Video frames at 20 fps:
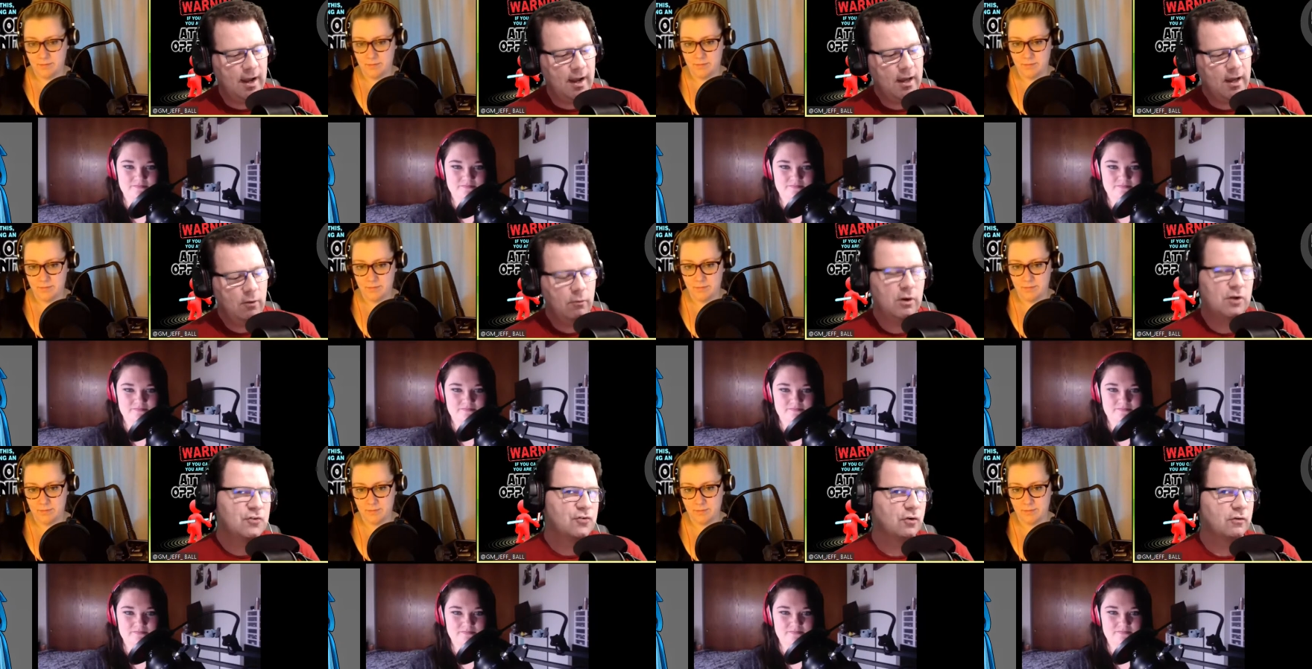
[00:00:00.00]
Speaker 1: I don't
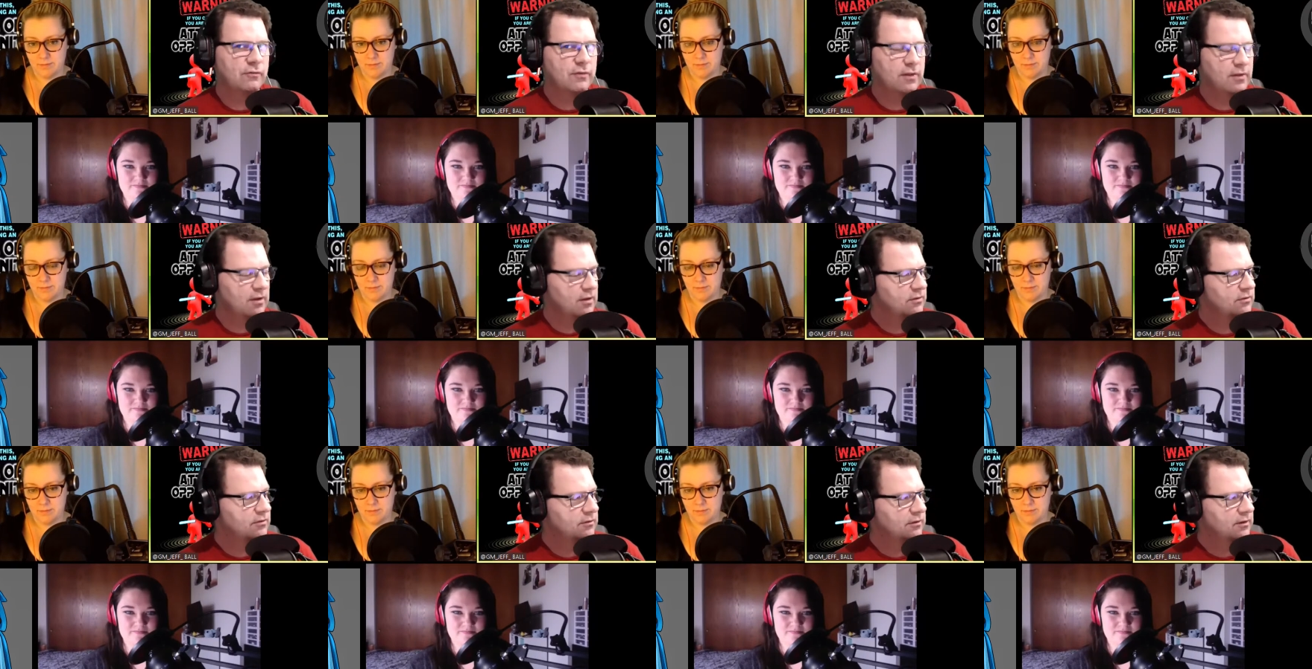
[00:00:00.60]
want to trophy
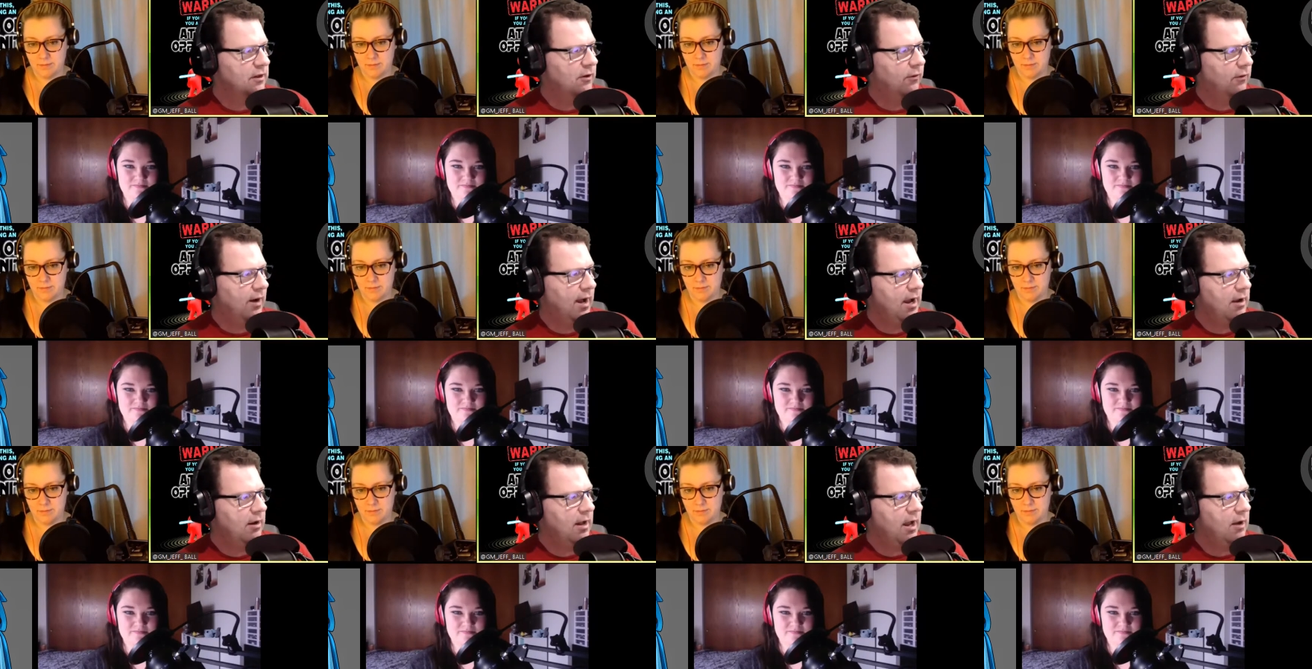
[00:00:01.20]
this. You know,
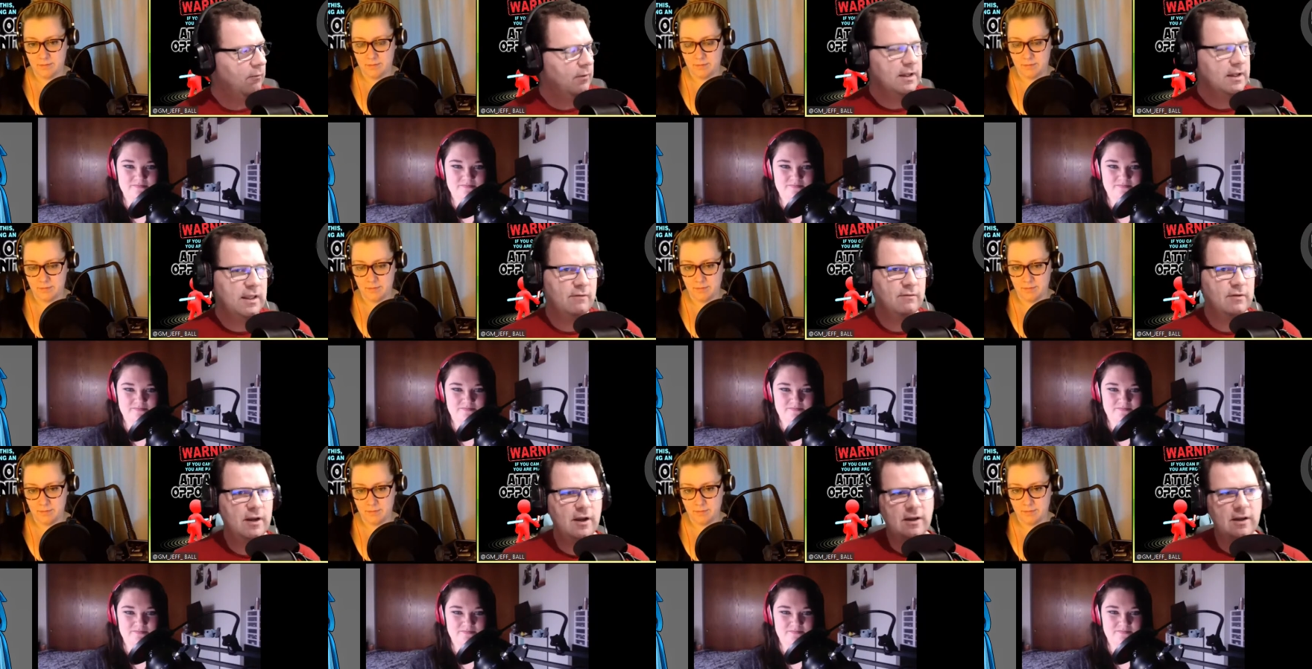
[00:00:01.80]
I, I want to give
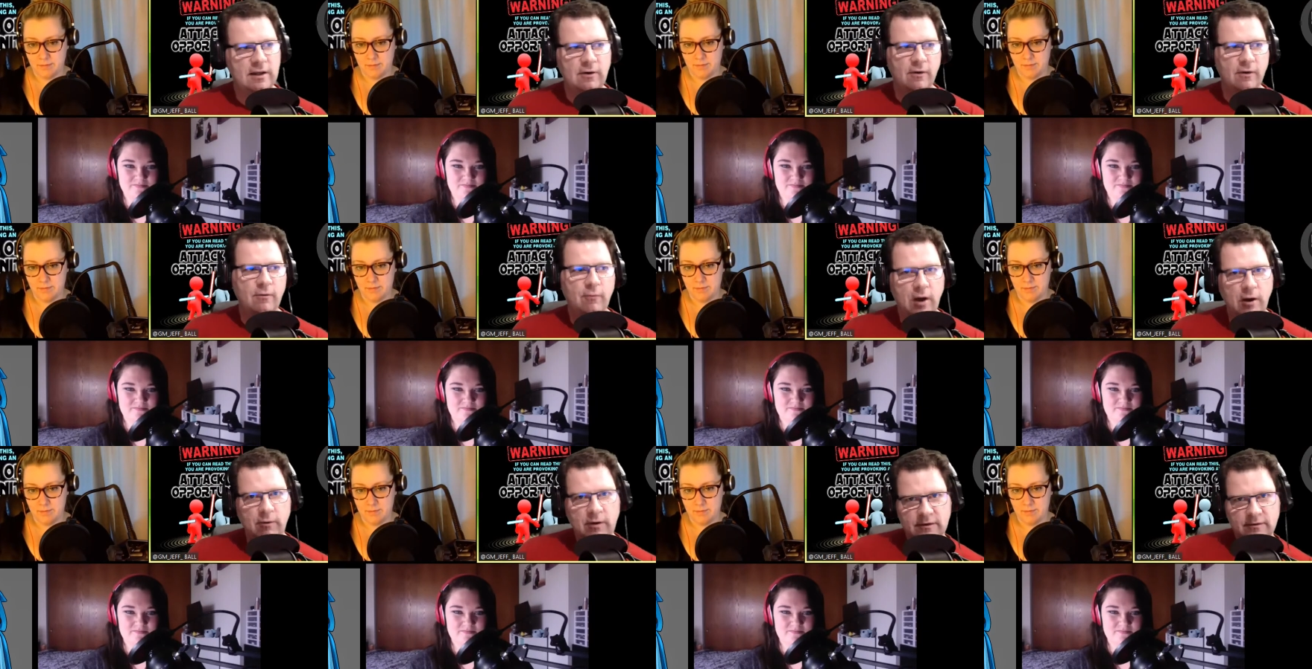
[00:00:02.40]
it a, you know, I
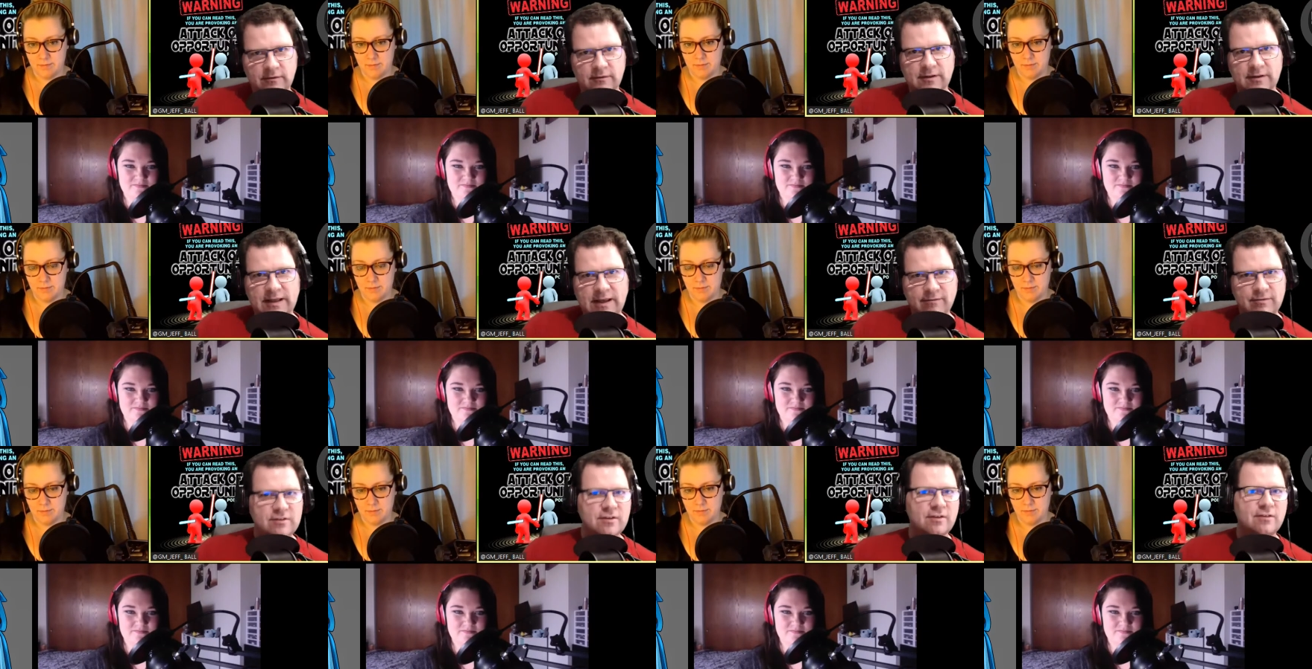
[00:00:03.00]
want to give
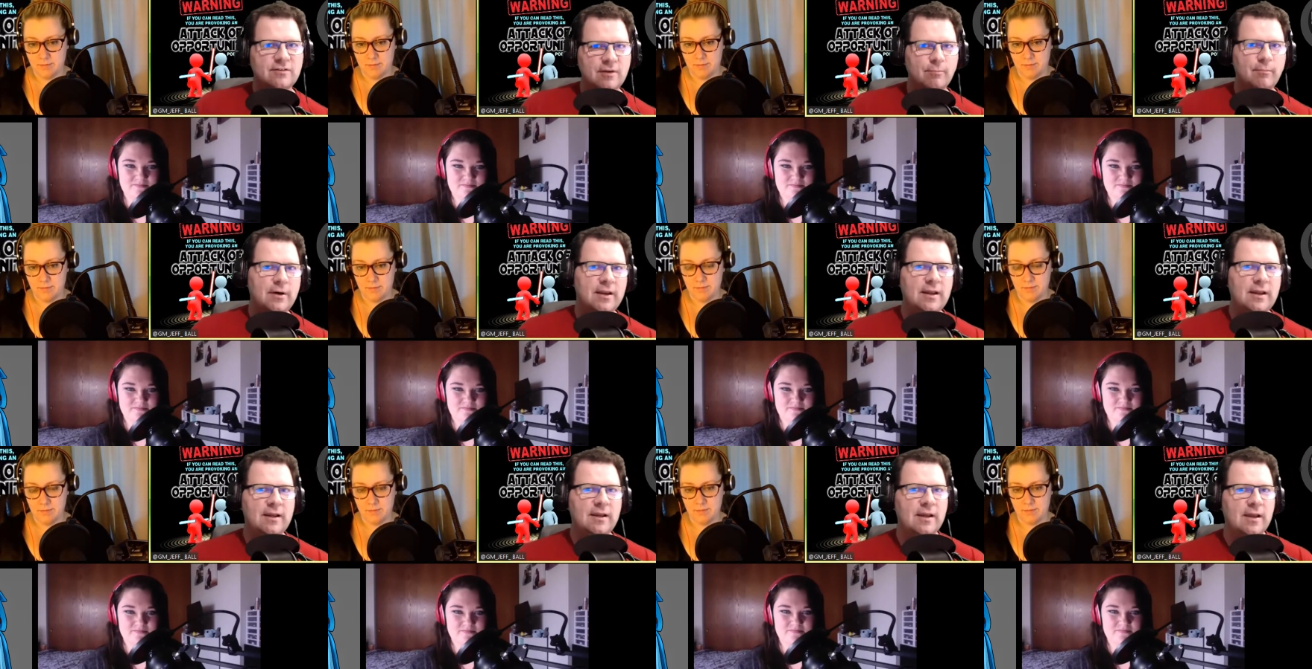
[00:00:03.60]
it to
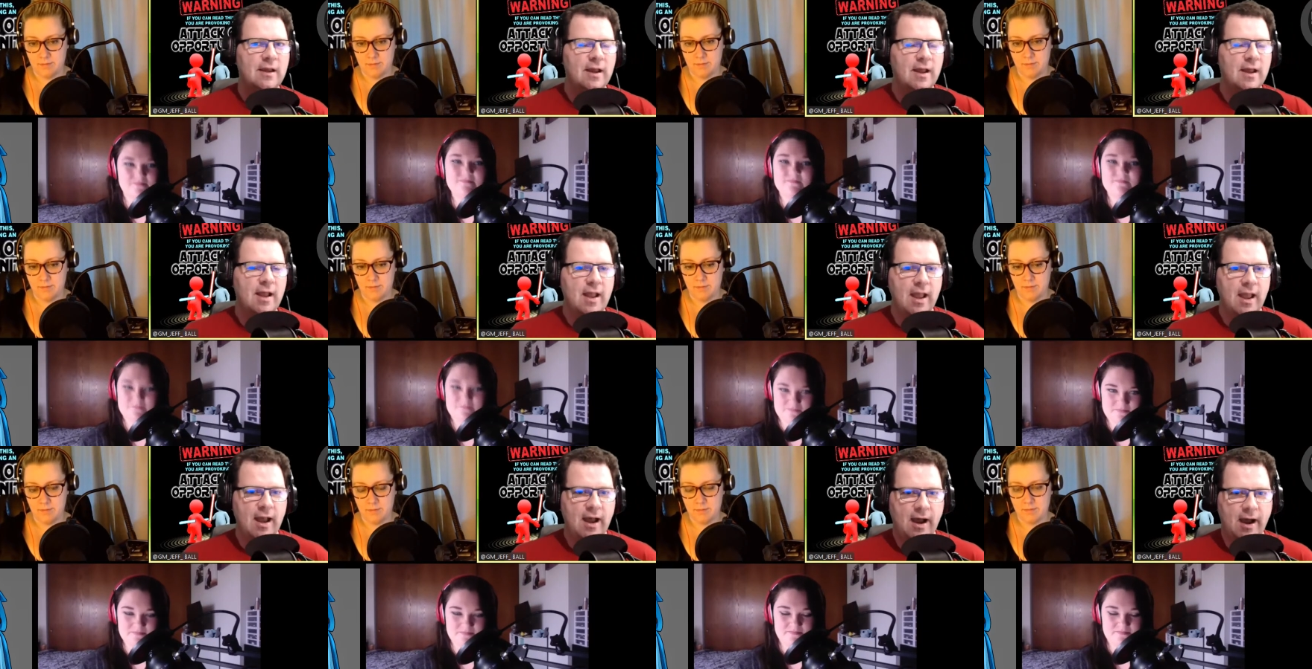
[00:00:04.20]
somebody
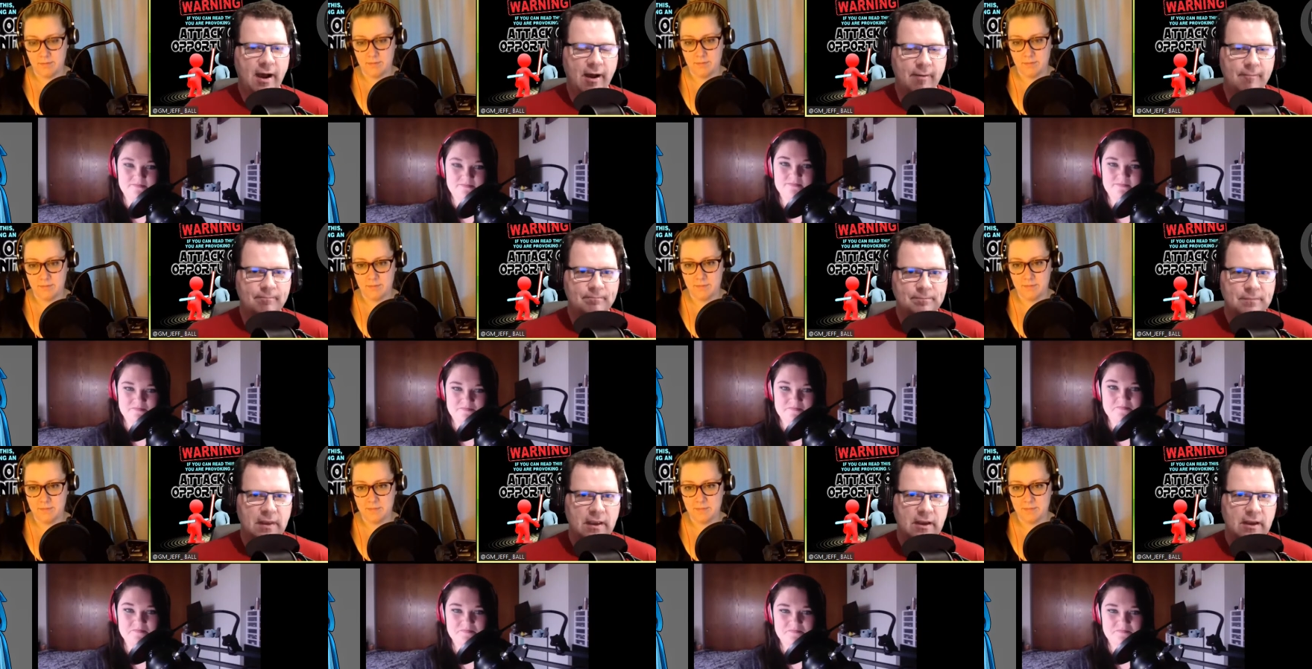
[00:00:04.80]
um,